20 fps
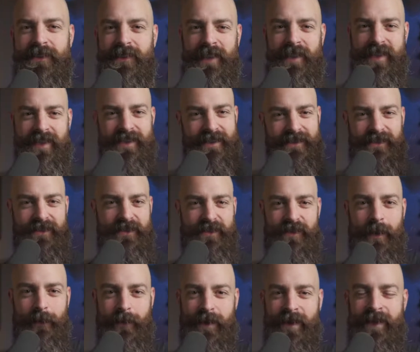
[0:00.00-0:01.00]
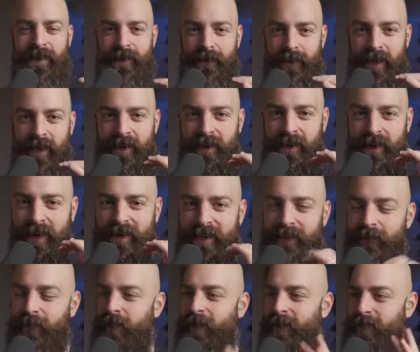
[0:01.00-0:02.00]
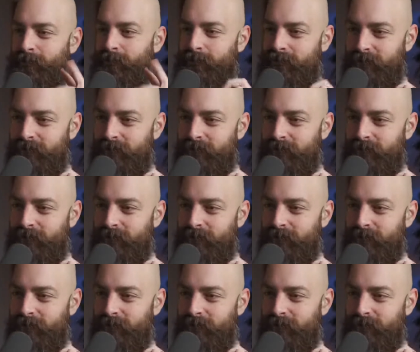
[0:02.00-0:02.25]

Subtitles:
to like jump in and even like